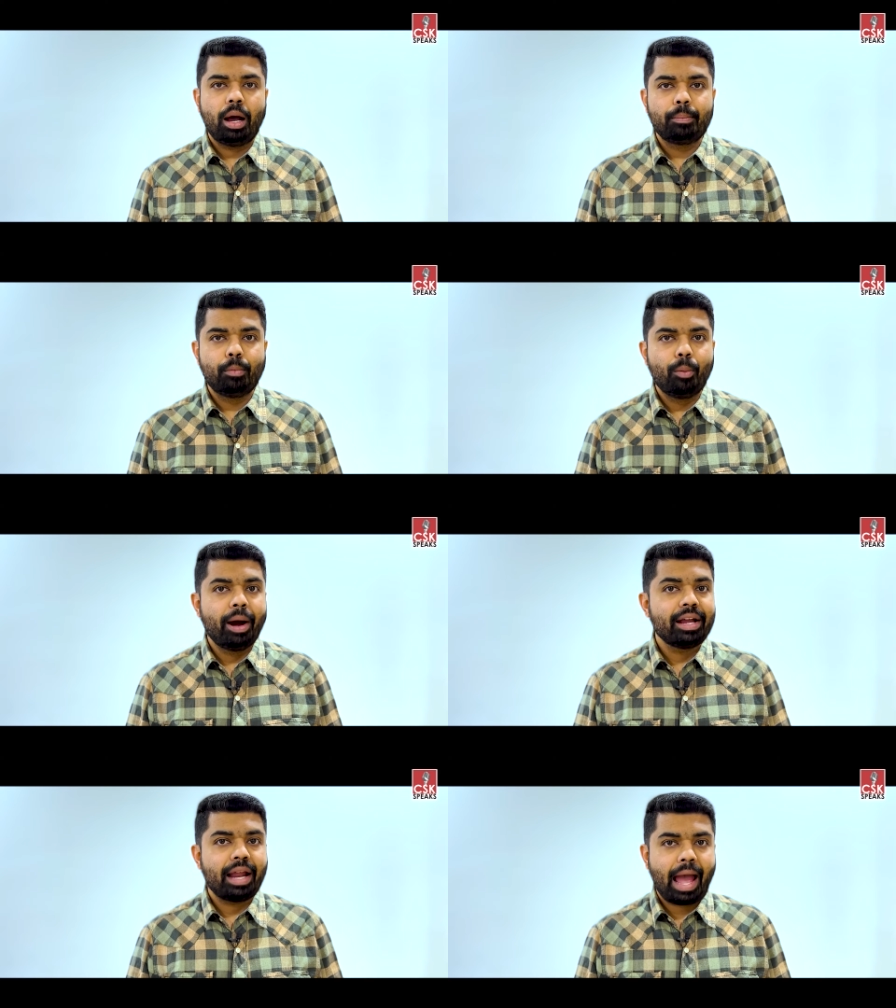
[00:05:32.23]

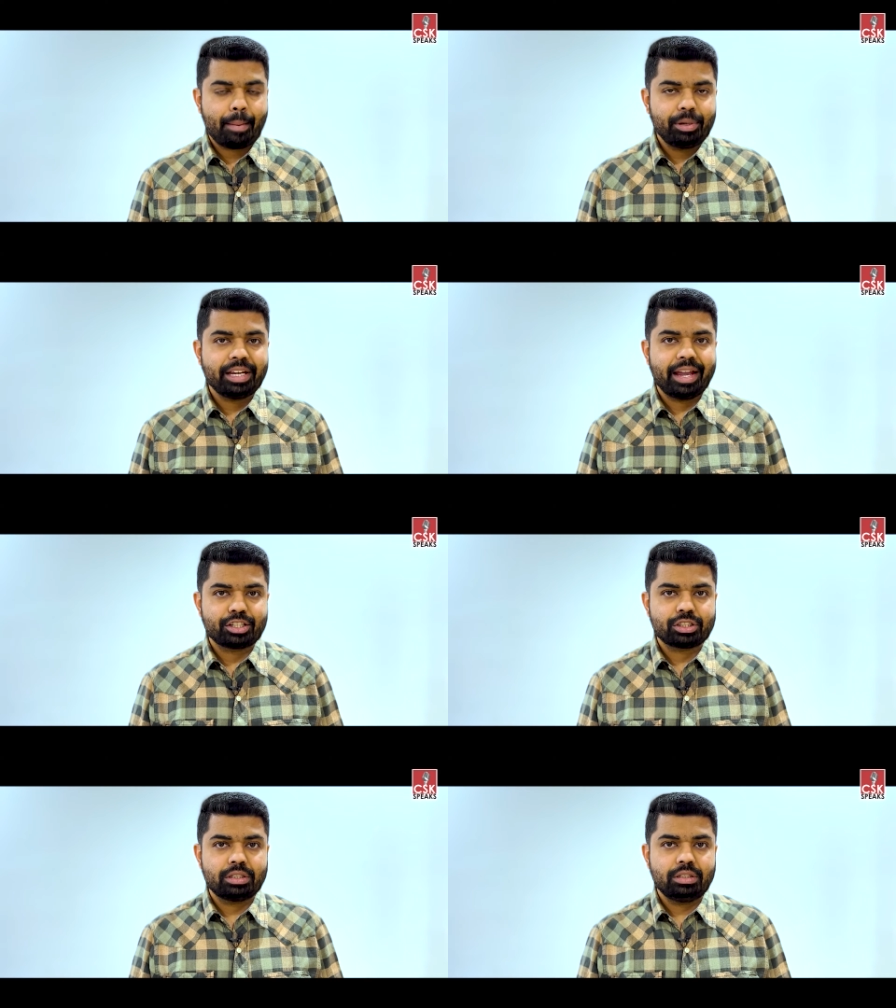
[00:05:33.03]
mobile
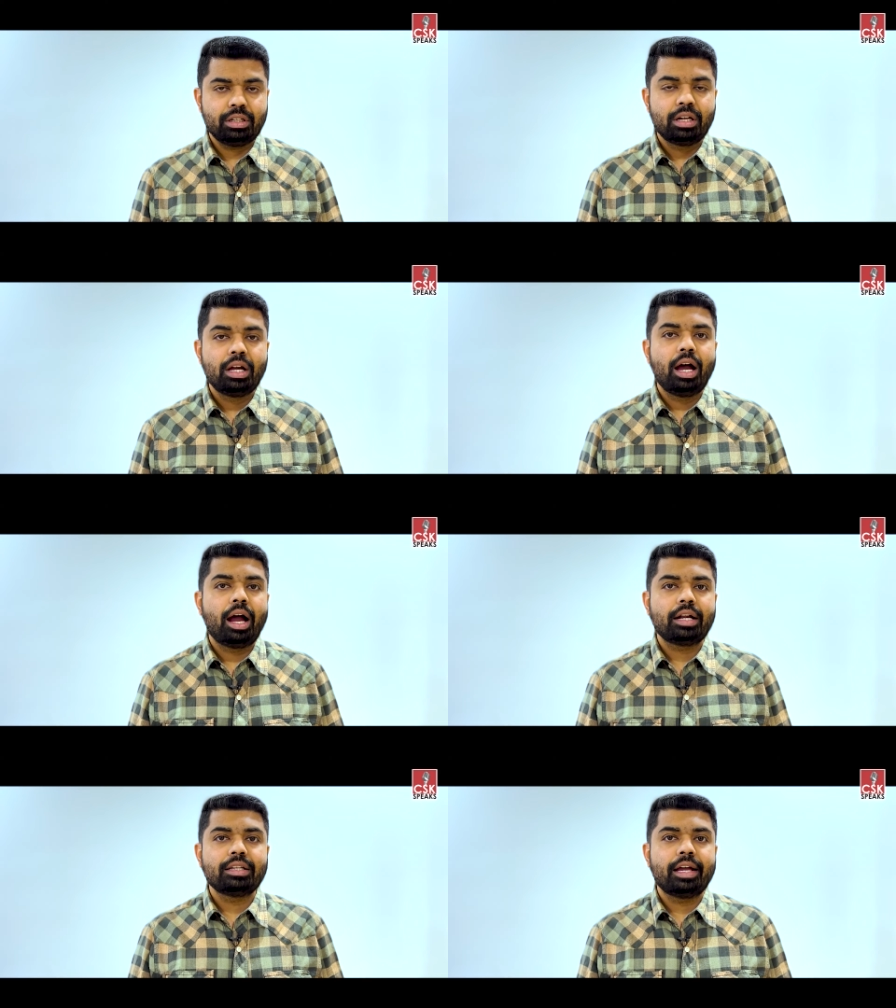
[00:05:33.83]
application
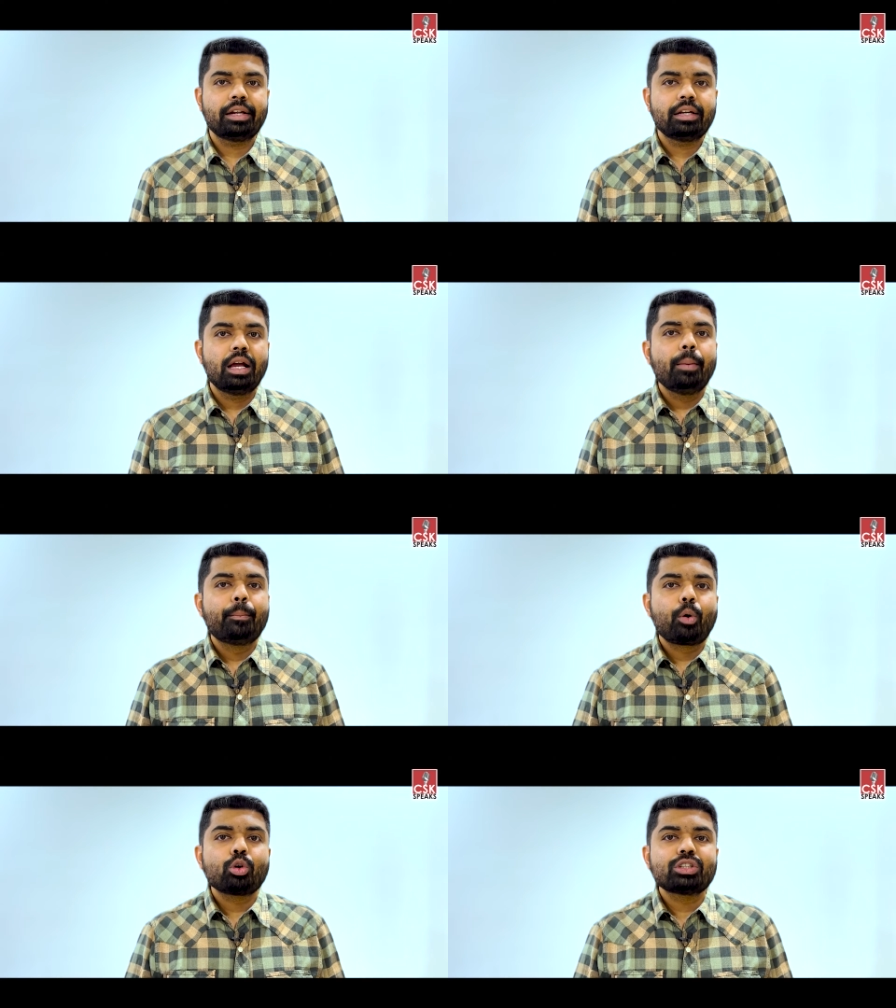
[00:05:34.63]
and then
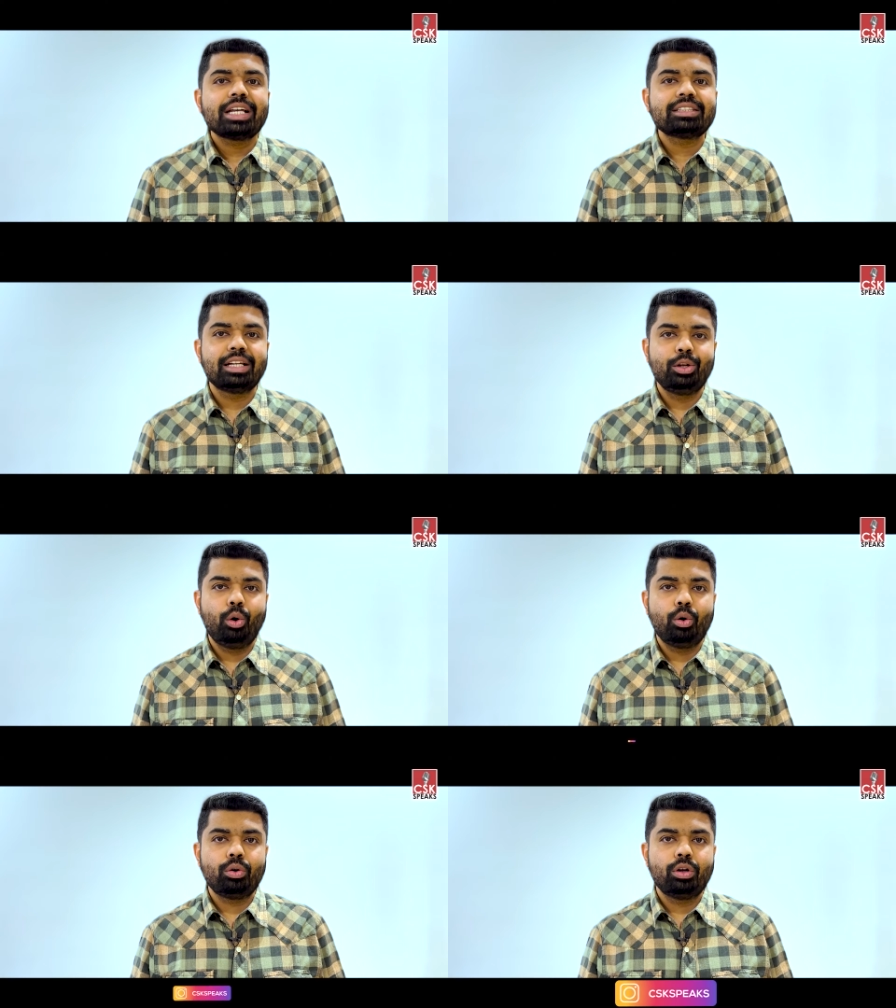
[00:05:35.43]
process the
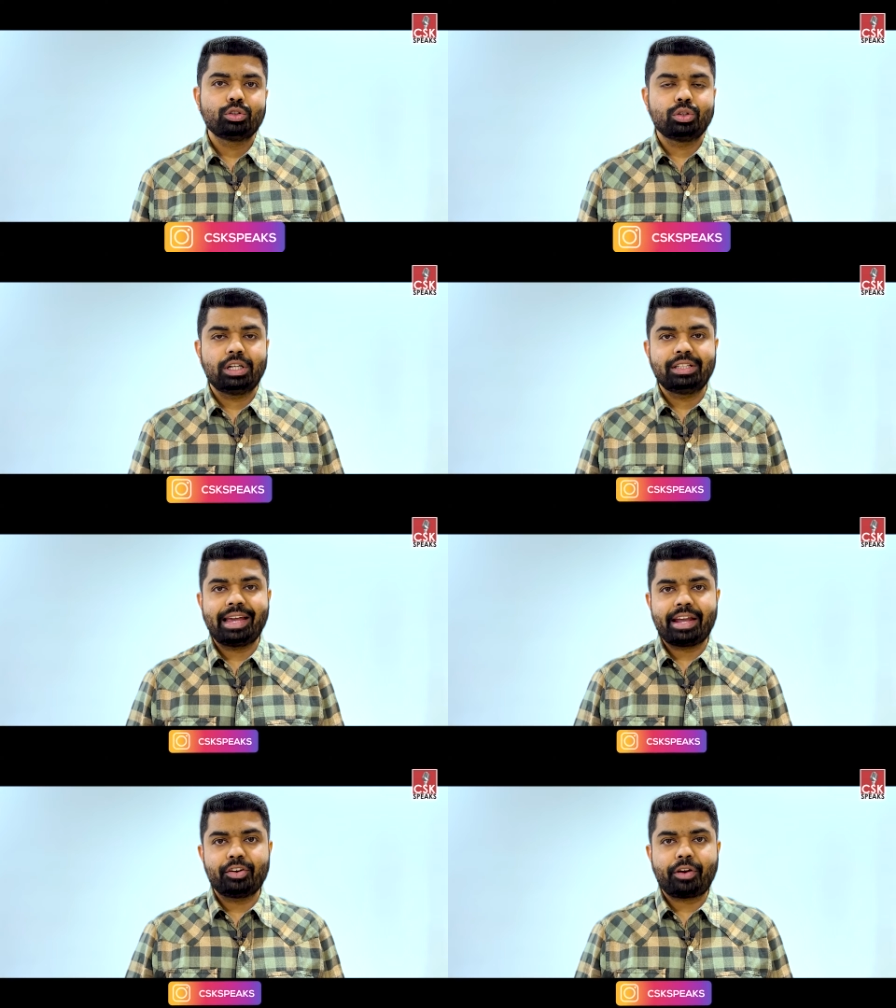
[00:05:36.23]
loan so that they
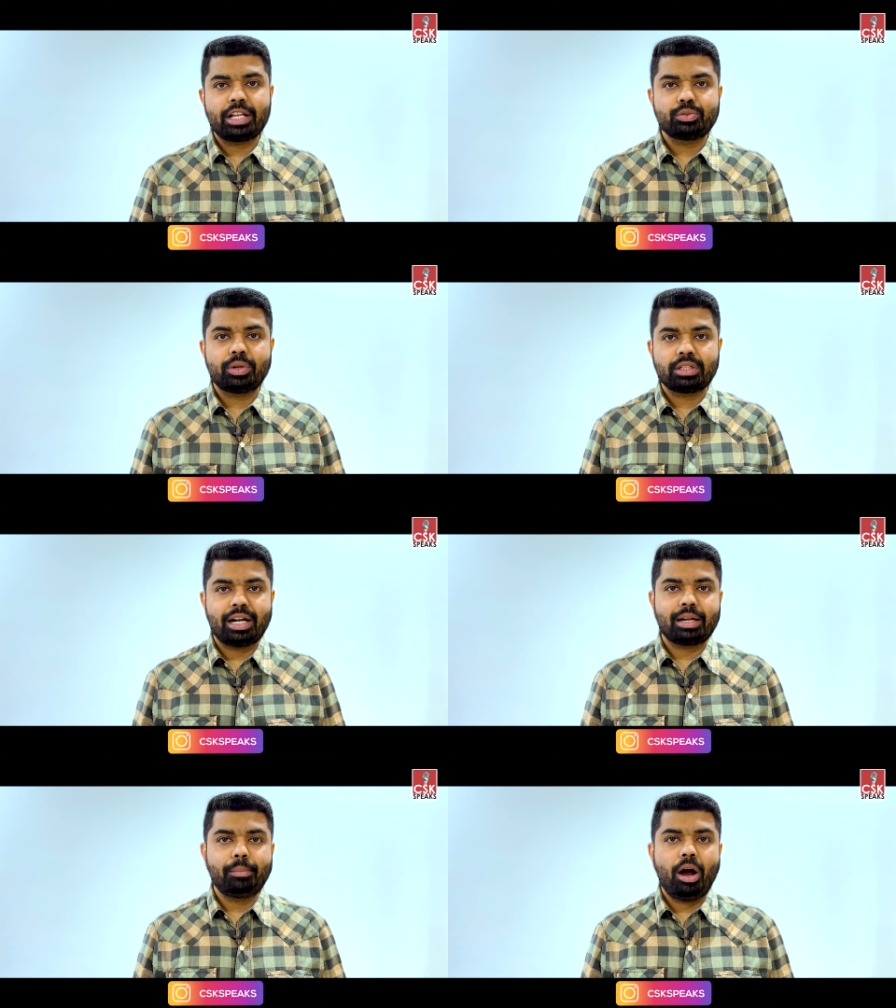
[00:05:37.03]
can transfer that
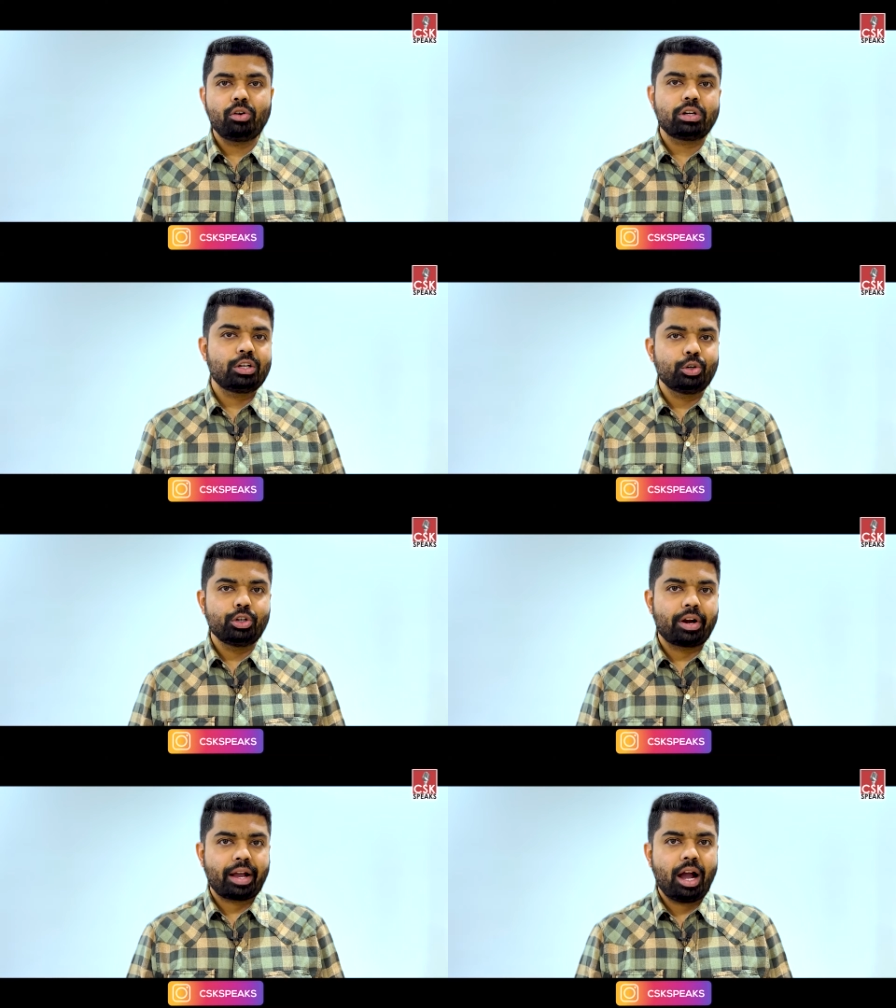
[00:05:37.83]
amount to
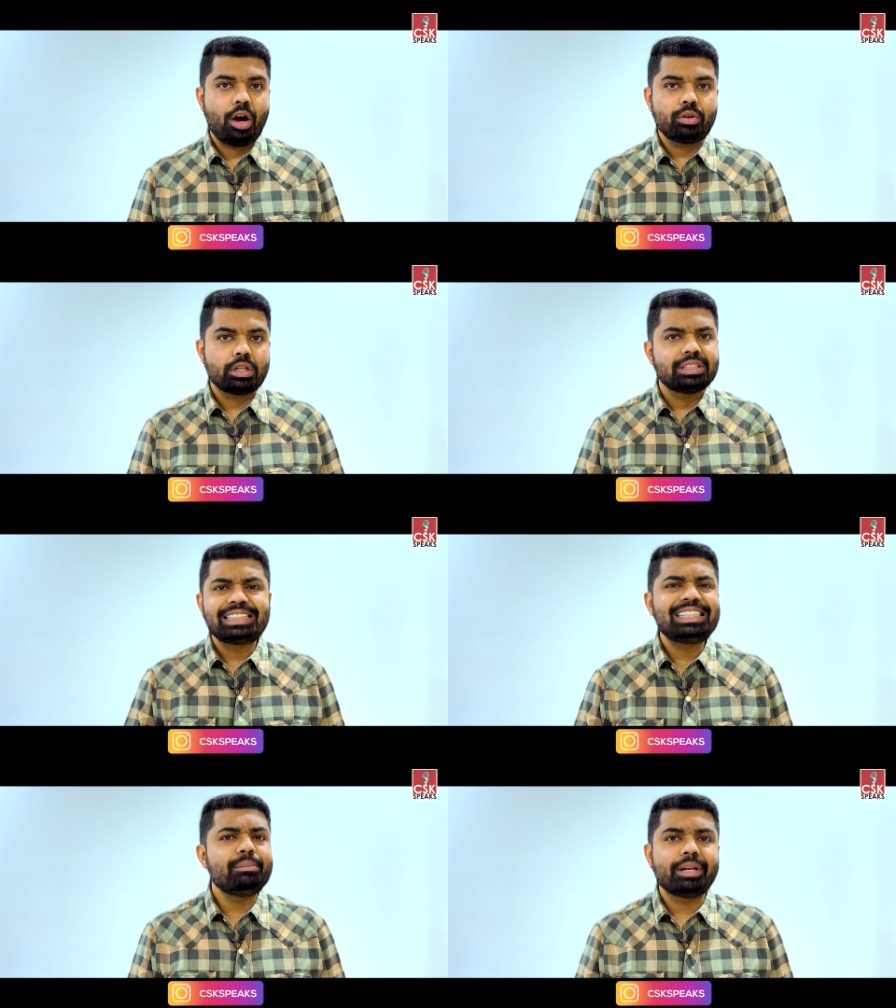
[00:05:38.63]
your account
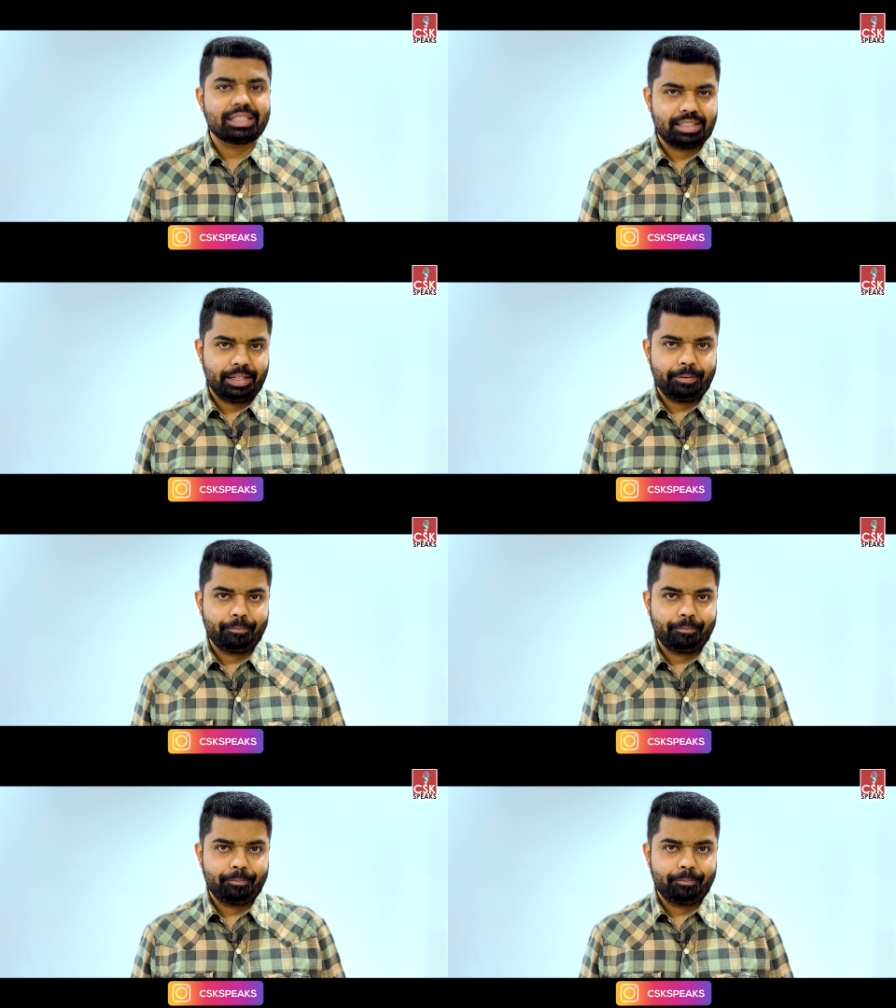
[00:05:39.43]
seamlessly.